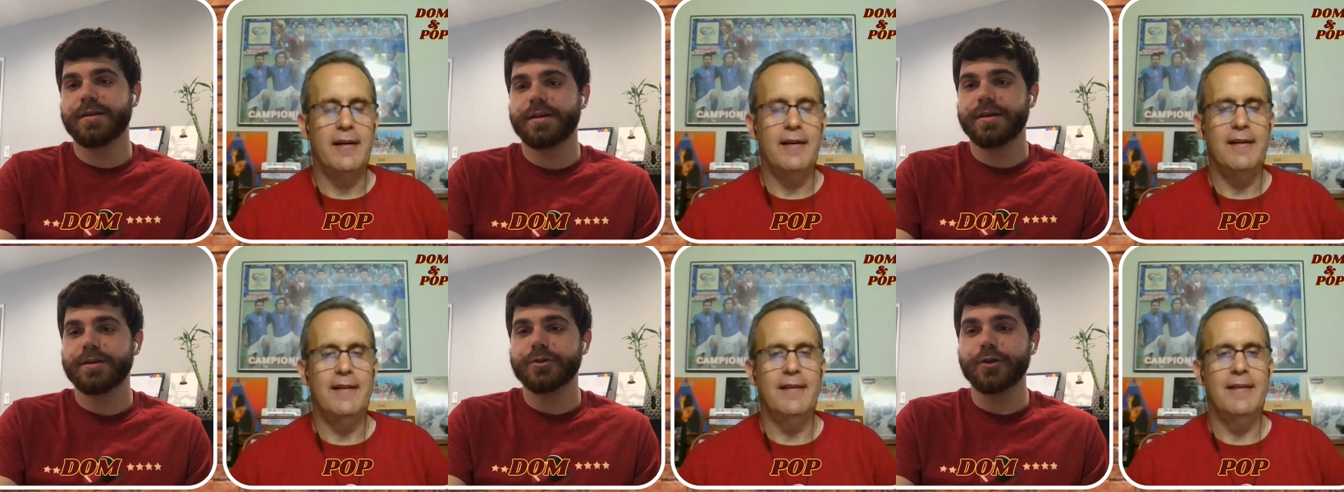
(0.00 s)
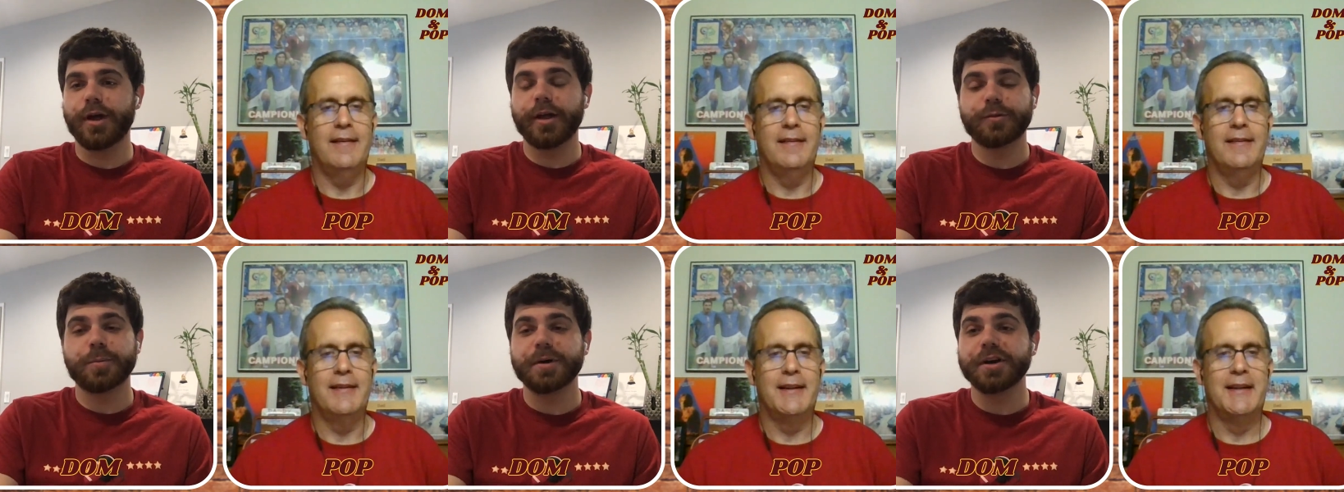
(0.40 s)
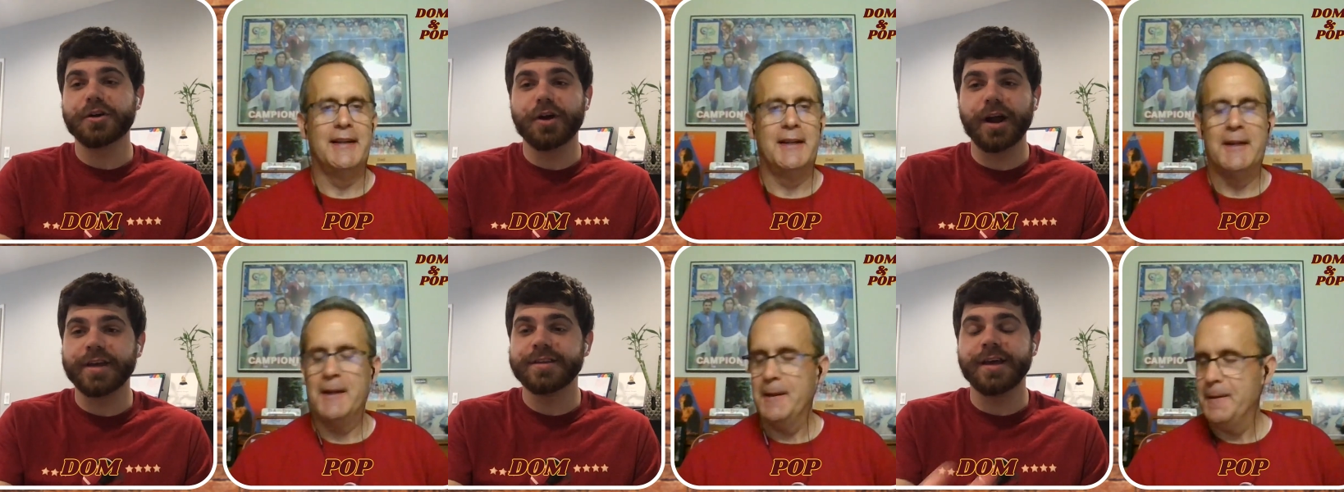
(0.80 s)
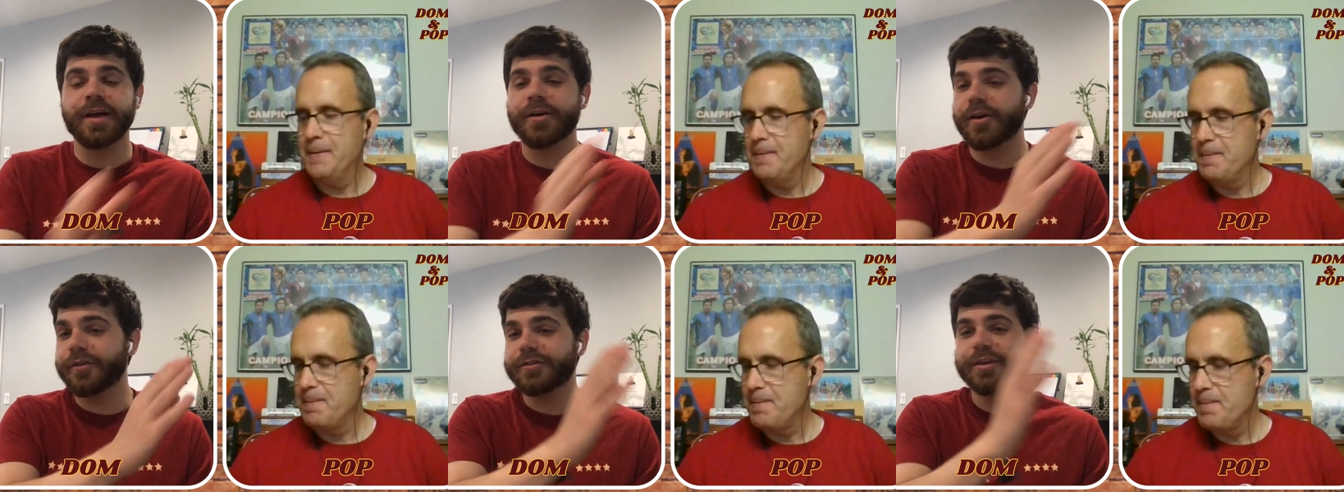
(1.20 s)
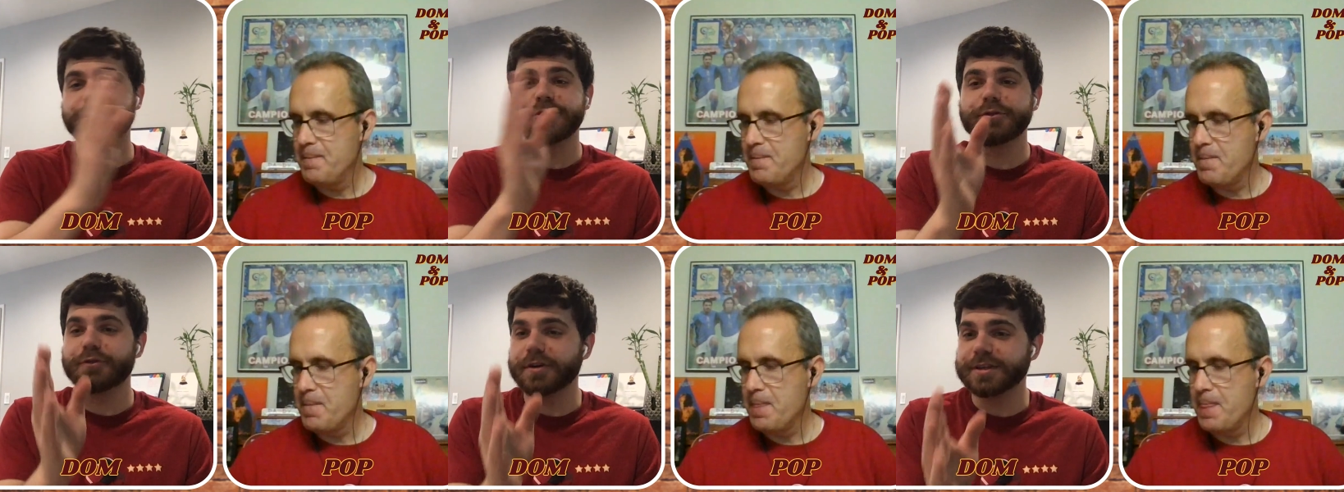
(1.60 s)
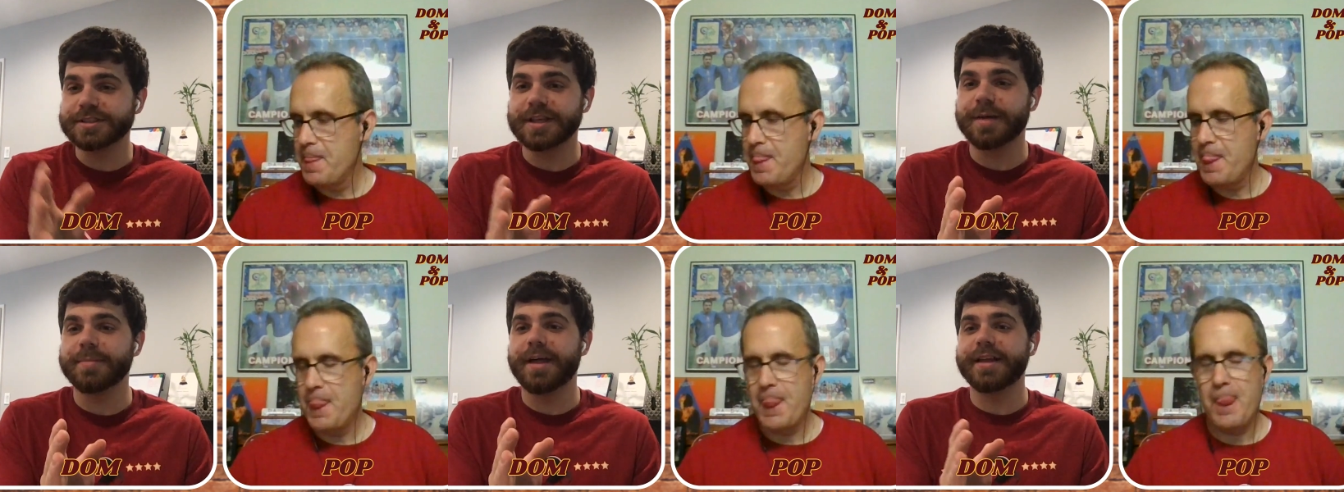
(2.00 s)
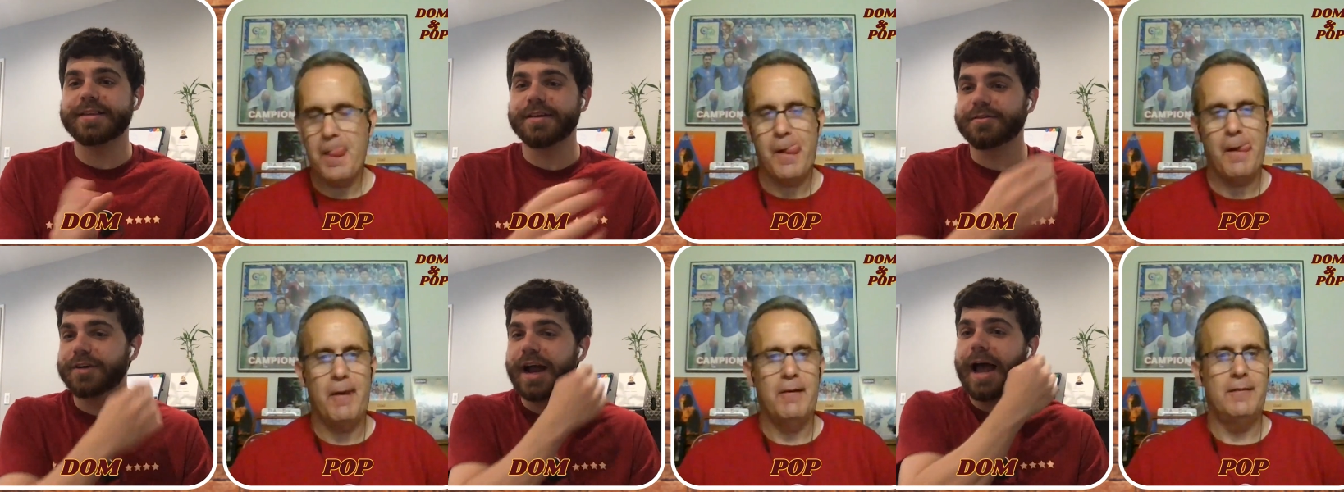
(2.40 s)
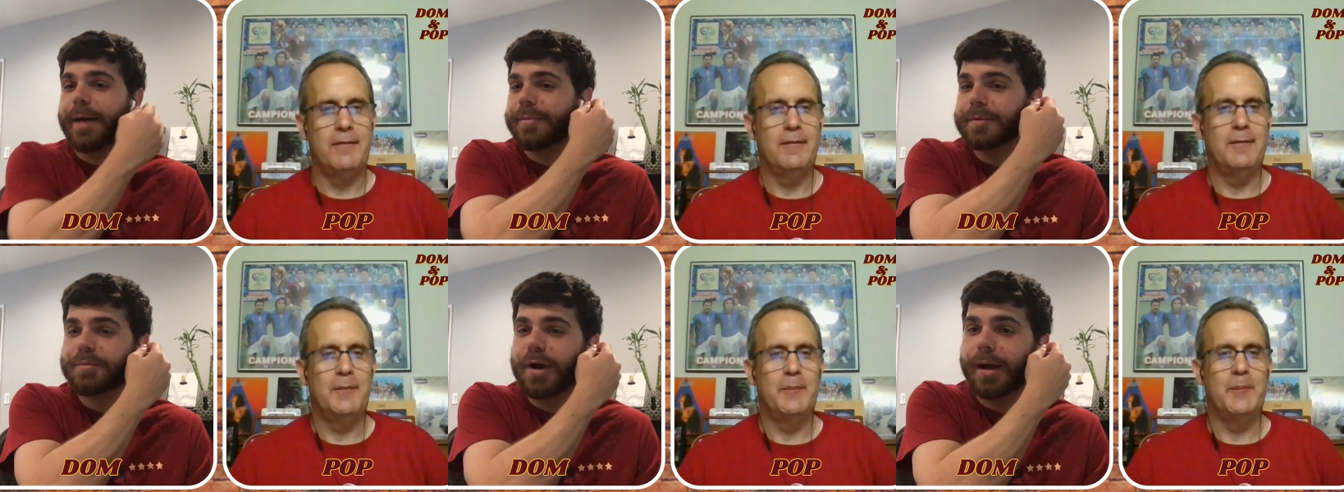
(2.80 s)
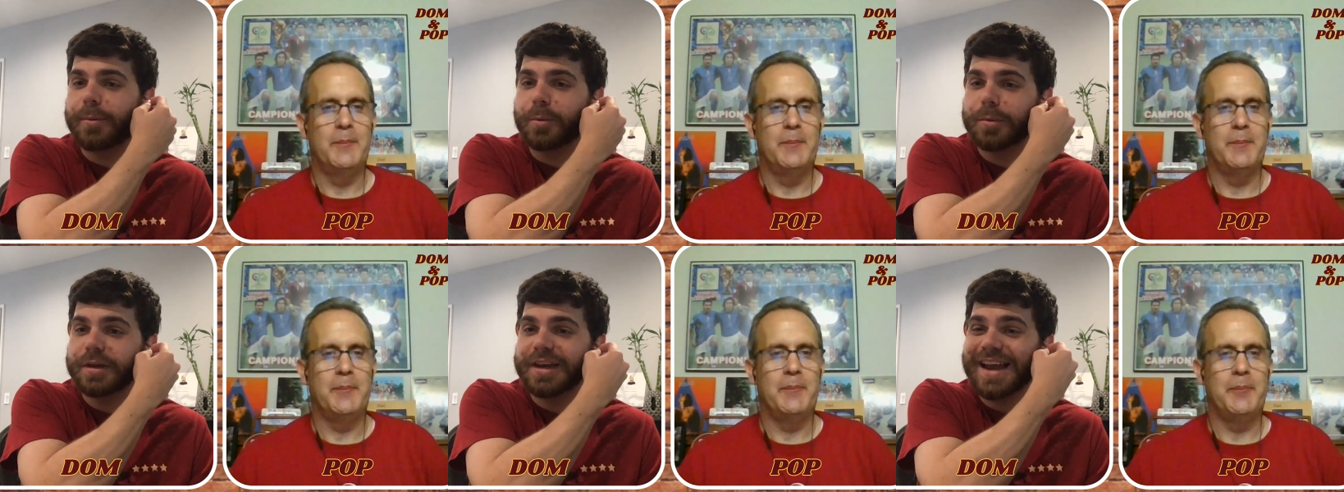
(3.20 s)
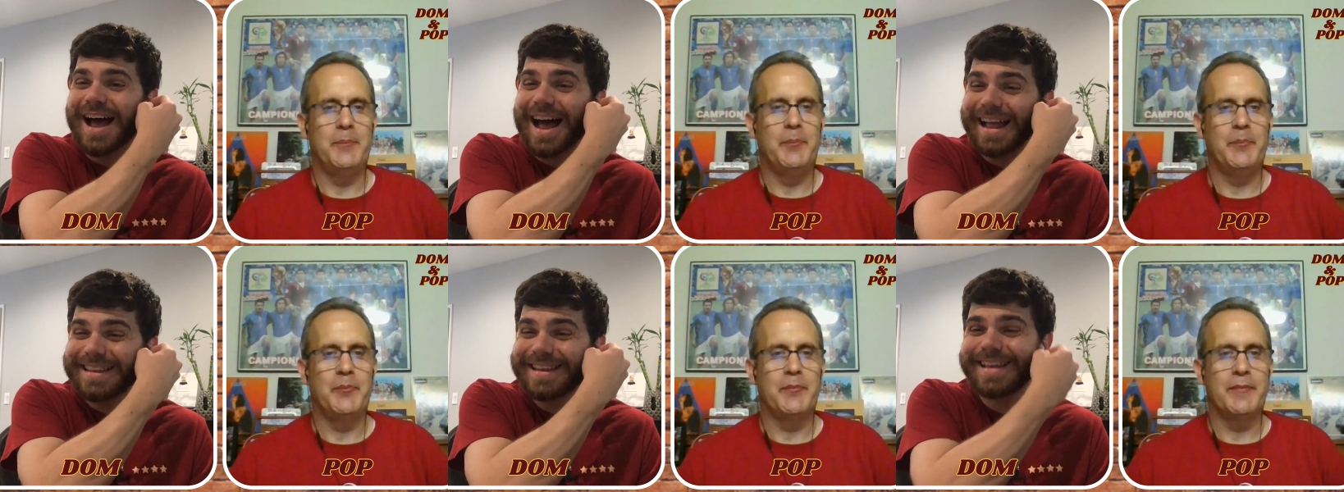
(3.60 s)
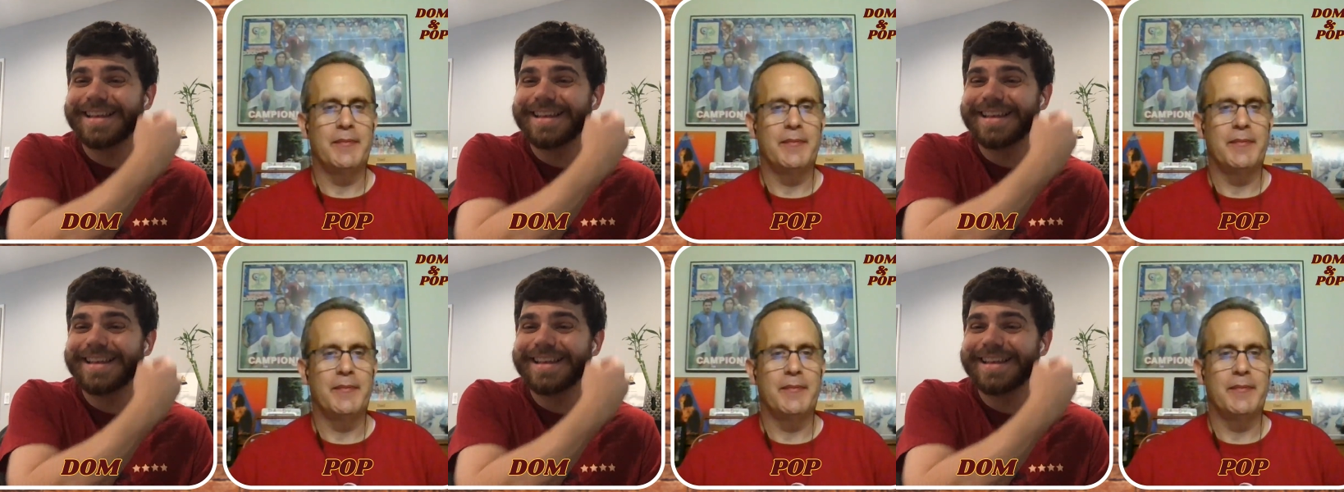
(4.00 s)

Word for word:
Speaker 1: So that's pretty crazy. I don't know if that's the first time that's ever happened. Probably not.